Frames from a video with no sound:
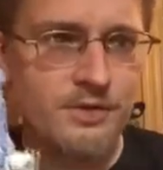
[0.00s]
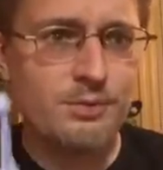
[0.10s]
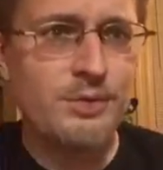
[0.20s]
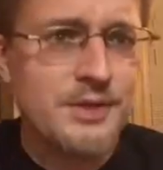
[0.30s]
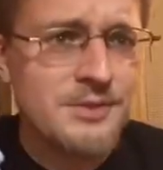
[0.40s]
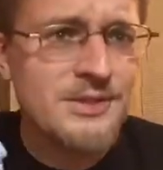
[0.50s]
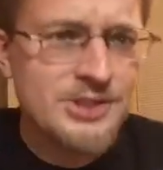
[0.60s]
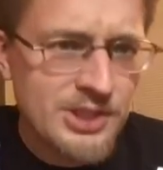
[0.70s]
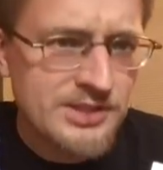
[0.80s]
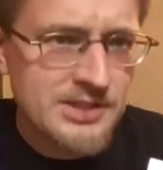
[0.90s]
who literally
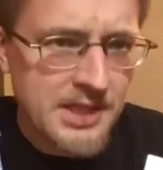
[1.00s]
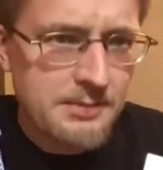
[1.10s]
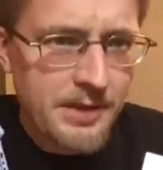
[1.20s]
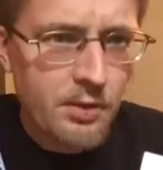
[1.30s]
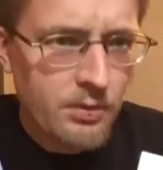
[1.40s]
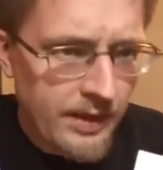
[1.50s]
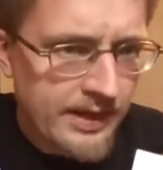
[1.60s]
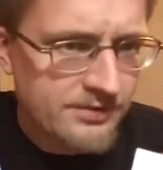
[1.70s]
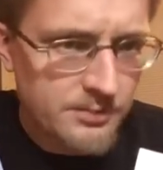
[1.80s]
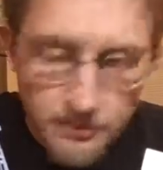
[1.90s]
just came out
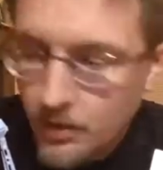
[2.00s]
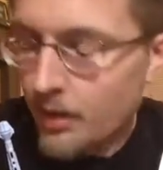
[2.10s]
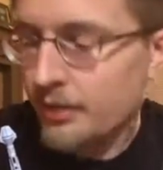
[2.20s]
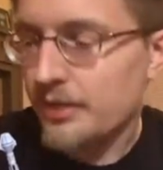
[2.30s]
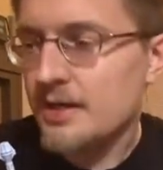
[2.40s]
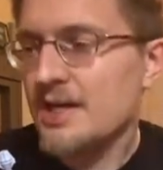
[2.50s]
last month,